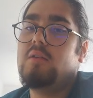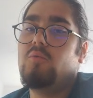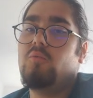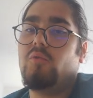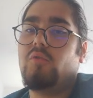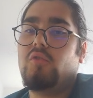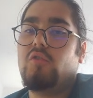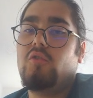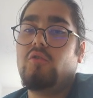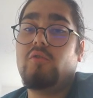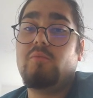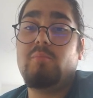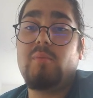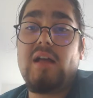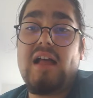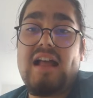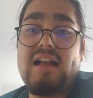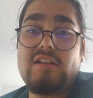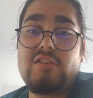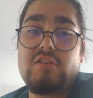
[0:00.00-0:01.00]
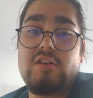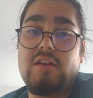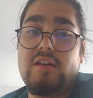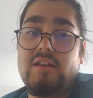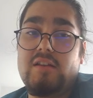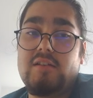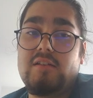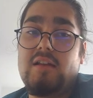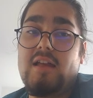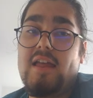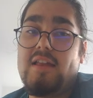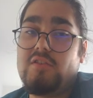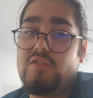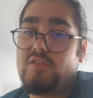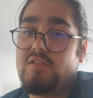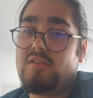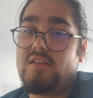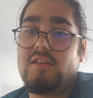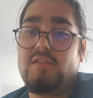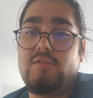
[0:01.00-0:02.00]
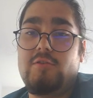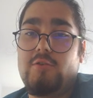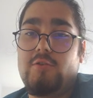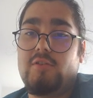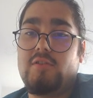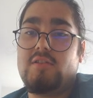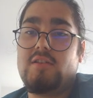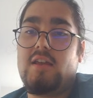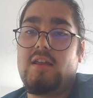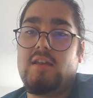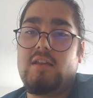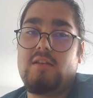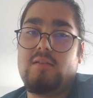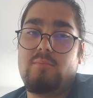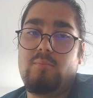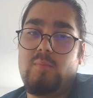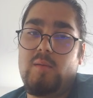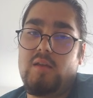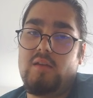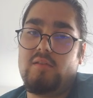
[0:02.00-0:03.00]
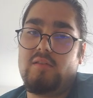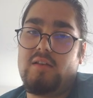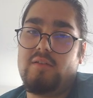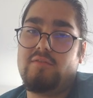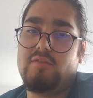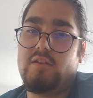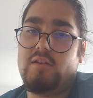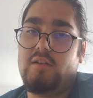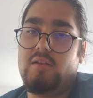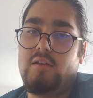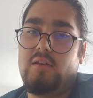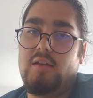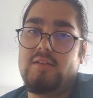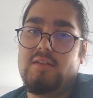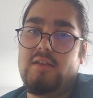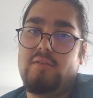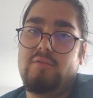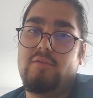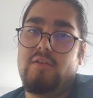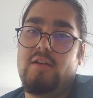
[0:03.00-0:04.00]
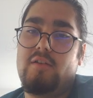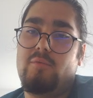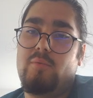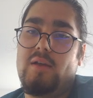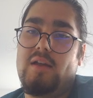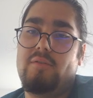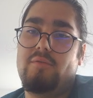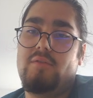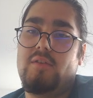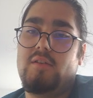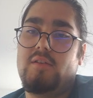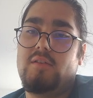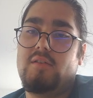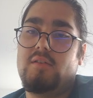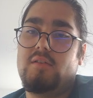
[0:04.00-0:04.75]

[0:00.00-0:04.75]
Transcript: was good, but actually engine says you can take because after knight a5 we'll have this